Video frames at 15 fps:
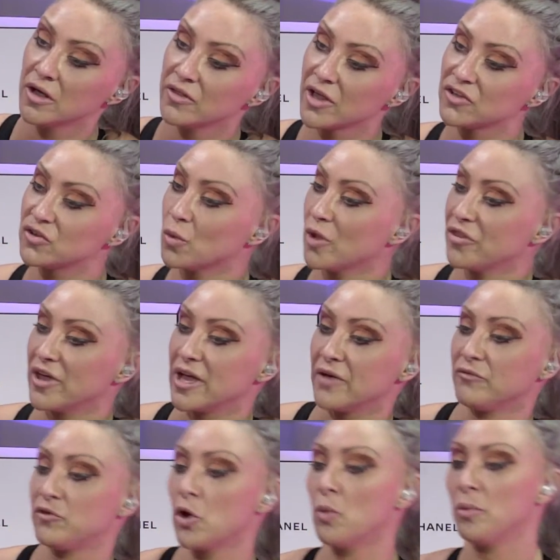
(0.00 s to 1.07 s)
That's the one thing. You
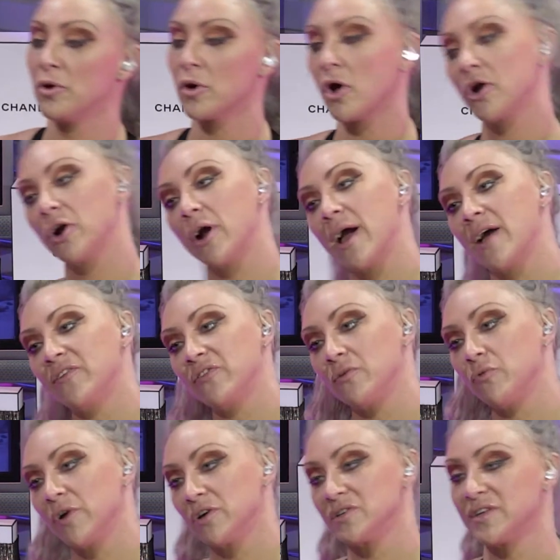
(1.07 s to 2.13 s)
don't put all your eggs in
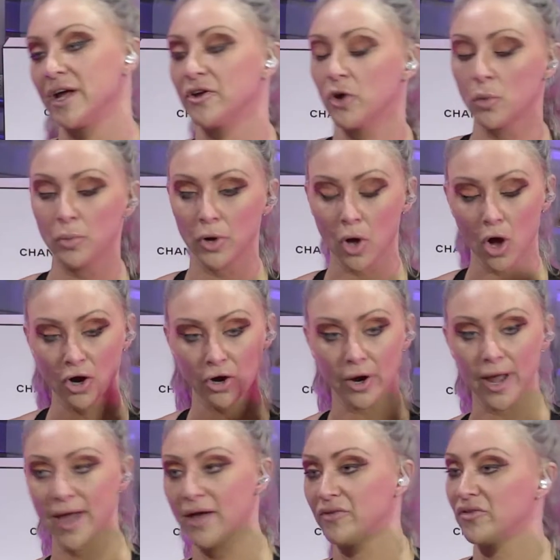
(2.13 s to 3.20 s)
real estate. Don't put all your
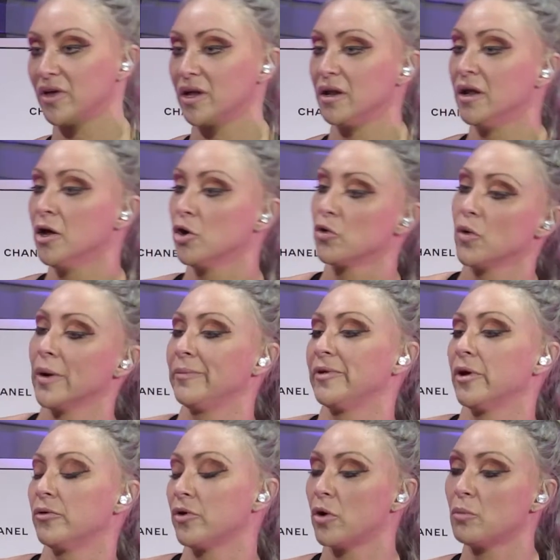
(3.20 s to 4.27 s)
eggs in
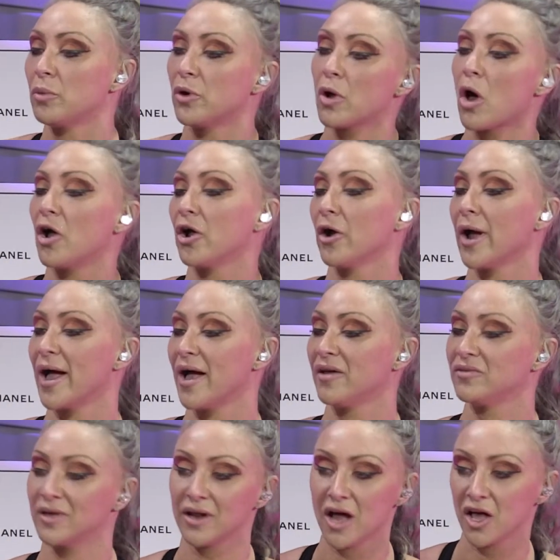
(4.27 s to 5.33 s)
crypto. Don't put all your eggs
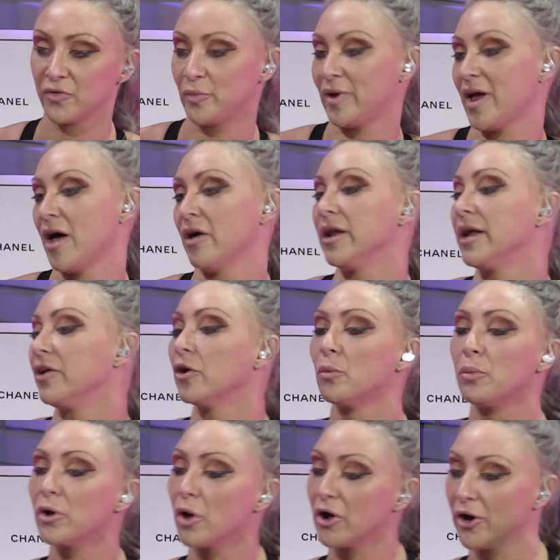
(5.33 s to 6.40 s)
in hospitality. Don't
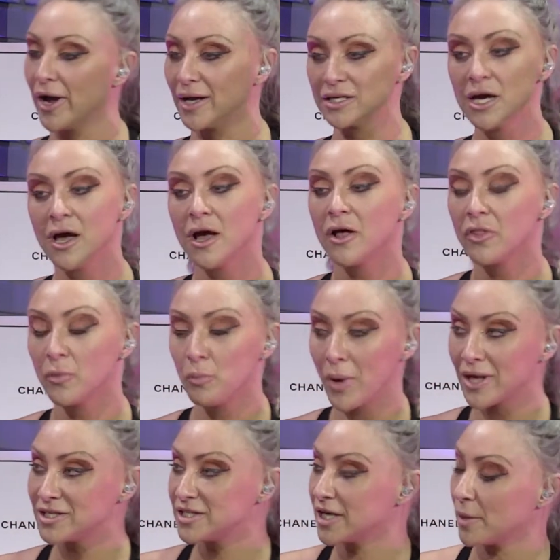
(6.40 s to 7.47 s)
put all your eggs. The
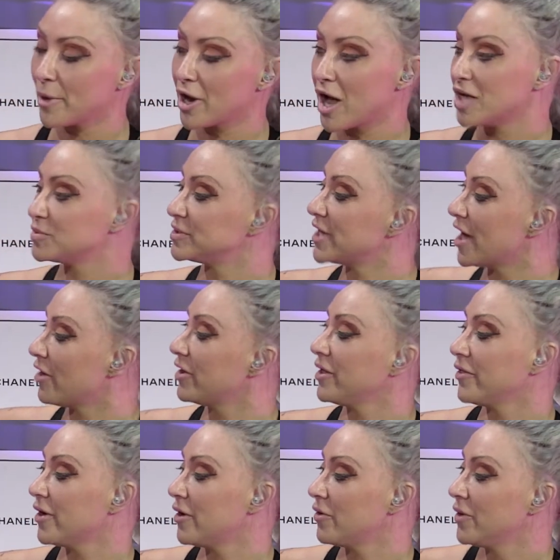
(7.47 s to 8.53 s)
best thing about hospitality,
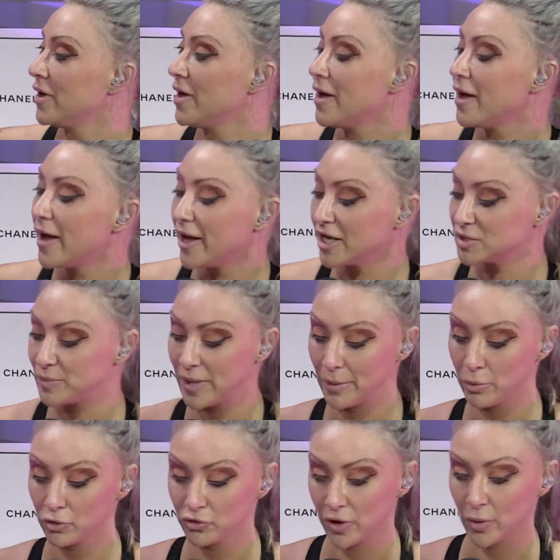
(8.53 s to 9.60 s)
though, is
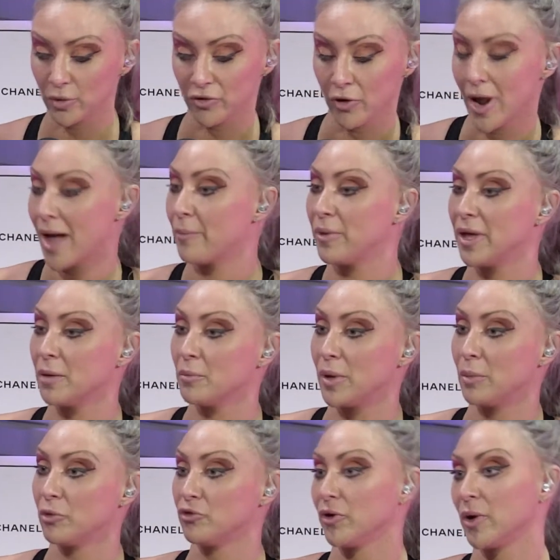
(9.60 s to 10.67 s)
people drink when they're happy and
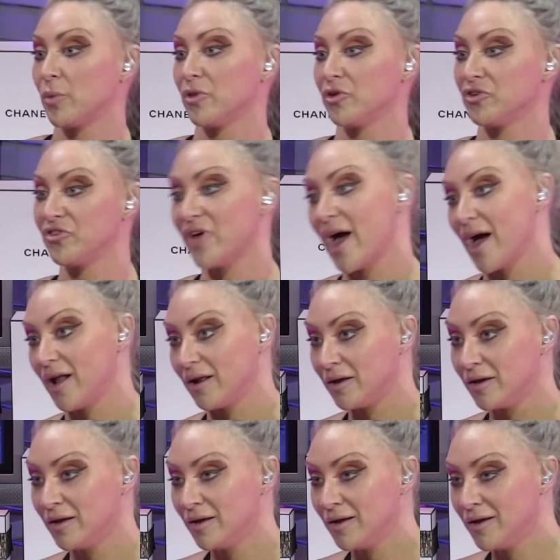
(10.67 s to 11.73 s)
people drink when they're sad.
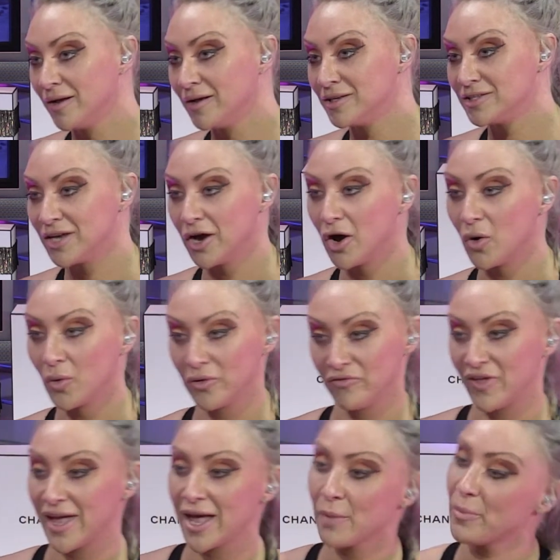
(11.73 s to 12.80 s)
So if they
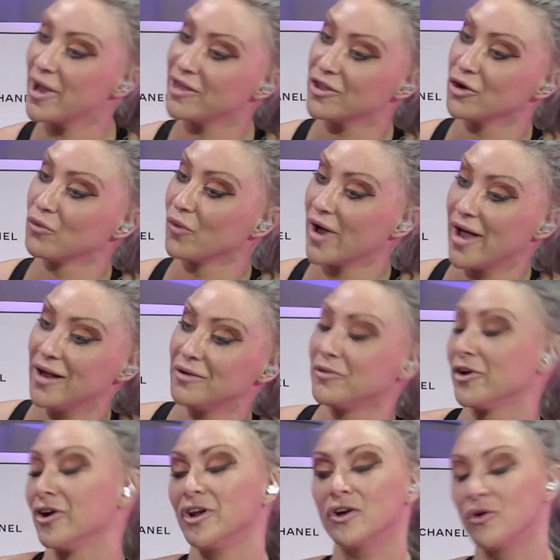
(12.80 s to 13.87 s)
can't pay their rent, they're
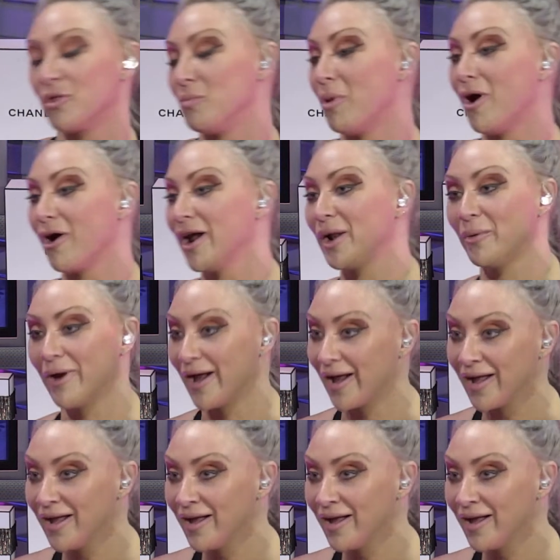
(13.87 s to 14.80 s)
going to go to the bar anyway.